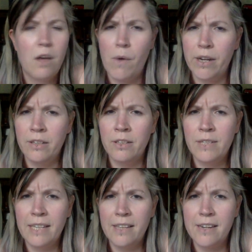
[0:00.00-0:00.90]
why didn't you
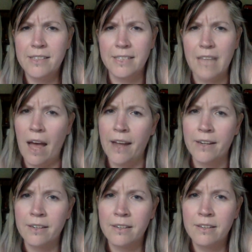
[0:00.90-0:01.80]
take that as a
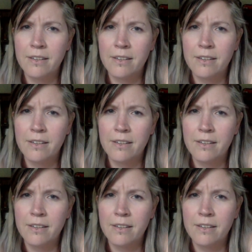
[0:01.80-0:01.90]
sign?